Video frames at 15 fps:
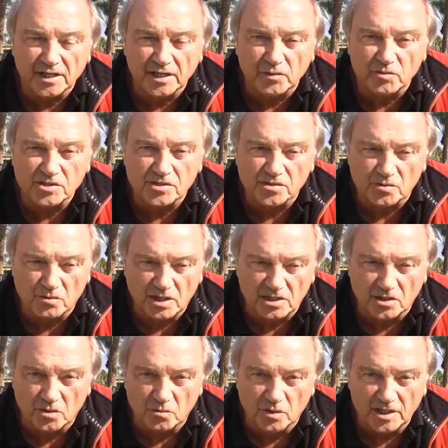which is quite a
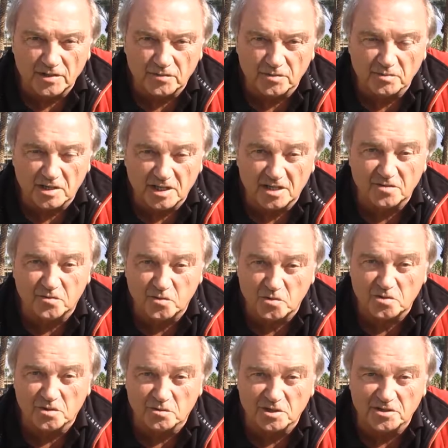long way from
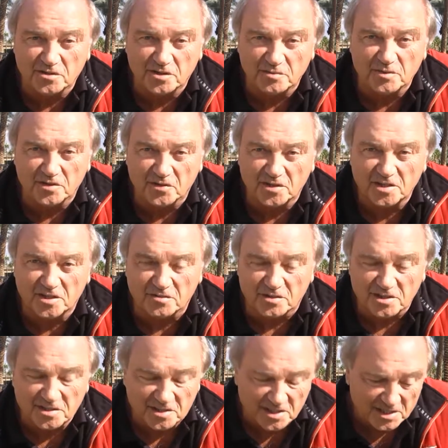California when you come to think of
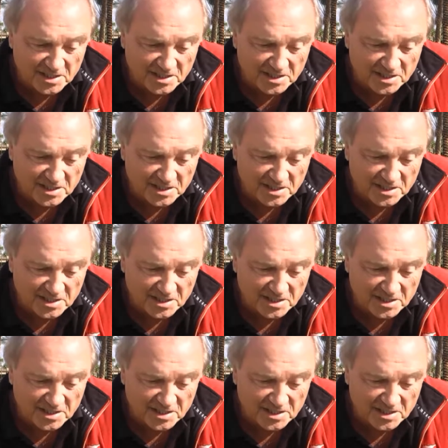it.